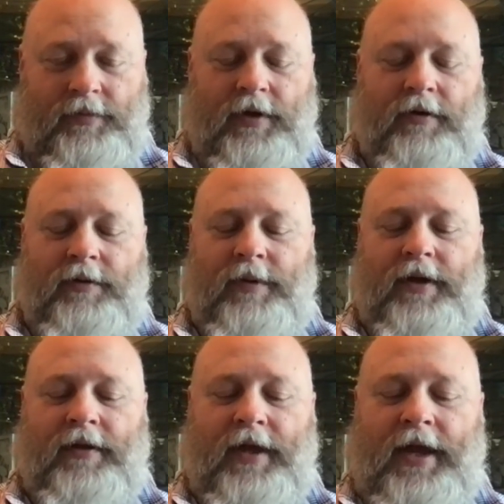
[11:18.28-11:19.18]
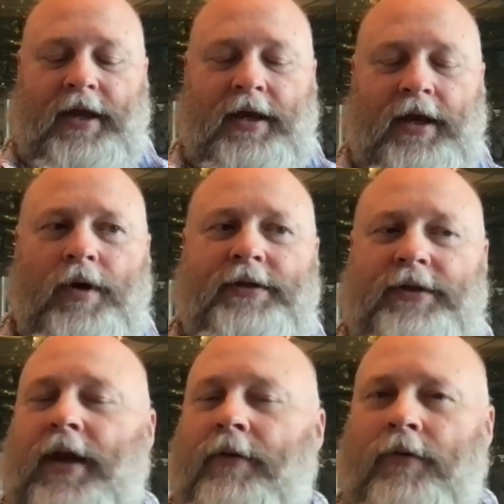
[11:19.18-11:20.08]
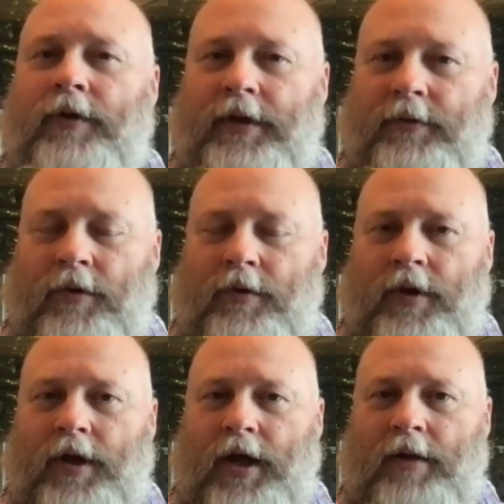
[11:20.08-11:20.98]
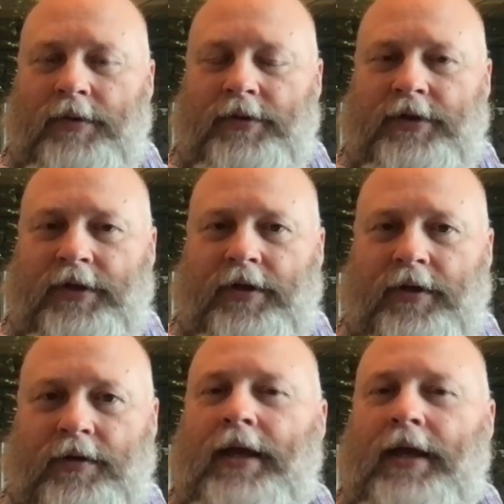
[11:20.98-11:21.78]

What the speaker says: Talked about that. What is it I really want to accomplish here?